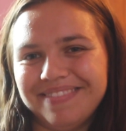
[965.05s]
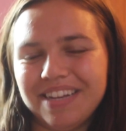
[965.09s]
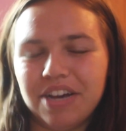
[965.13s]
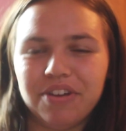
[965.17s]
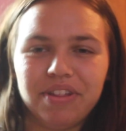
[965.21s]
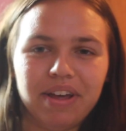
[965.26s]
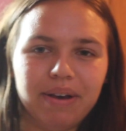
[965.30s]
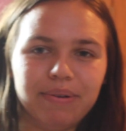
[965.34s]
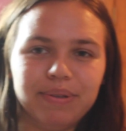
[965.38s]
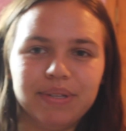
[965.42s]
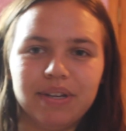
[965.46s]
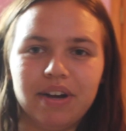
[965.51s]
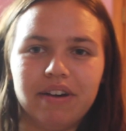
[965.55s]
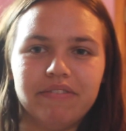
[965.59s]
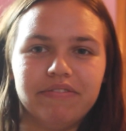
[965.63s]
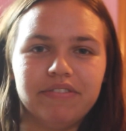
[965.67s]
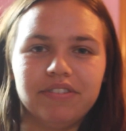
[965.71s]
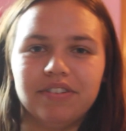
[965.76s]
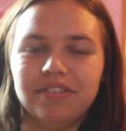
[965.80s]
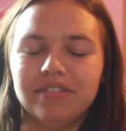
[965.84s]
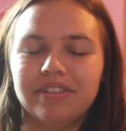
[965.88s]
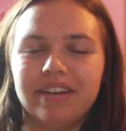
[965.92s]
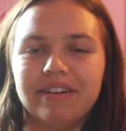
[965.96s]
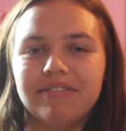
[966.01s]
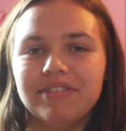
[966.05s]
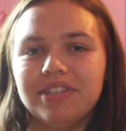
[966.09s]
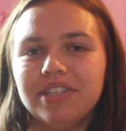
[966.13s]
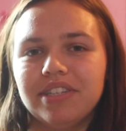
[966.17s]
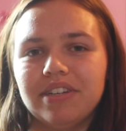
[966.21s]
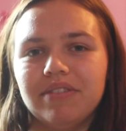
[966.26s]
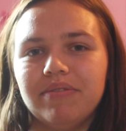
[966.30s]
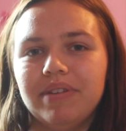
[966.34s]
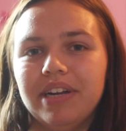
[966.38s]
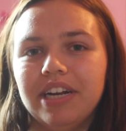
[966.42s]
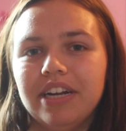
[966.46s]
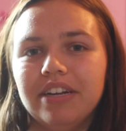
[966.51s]
Oh, that was awful. That was
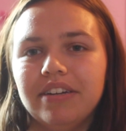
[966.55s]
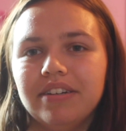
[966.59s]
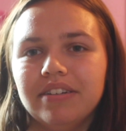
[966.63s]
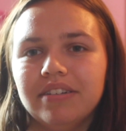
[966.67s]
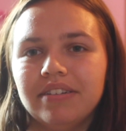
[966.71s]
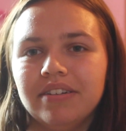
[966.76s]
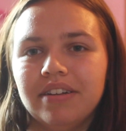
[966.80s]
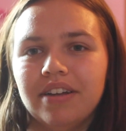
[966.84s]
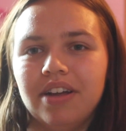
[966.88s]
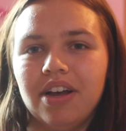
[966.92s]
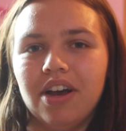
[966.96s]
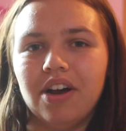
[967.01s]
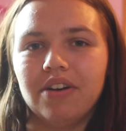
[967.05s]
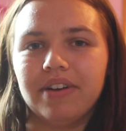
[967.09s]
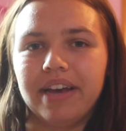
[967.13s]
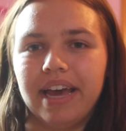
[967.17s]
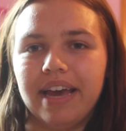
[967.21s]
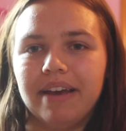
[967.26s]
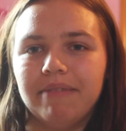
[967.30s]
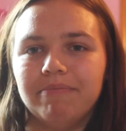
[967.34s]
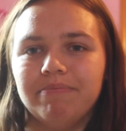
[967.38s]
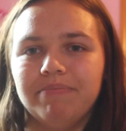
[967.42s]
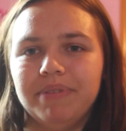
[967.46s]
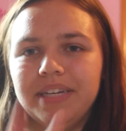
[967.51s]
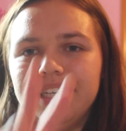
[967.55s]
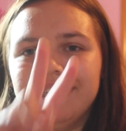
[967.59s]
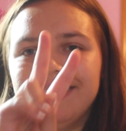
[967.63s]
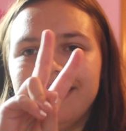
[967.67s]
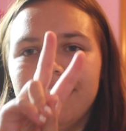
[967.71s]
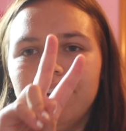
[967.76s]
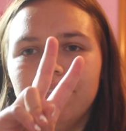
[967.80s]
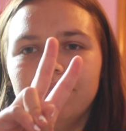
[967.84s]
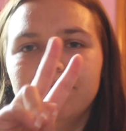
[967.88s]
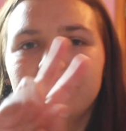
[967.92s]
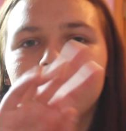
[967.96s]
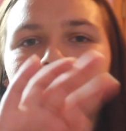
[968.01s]
so weird. Okay, peace
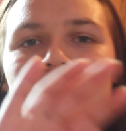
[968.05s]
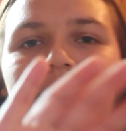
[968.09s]
out.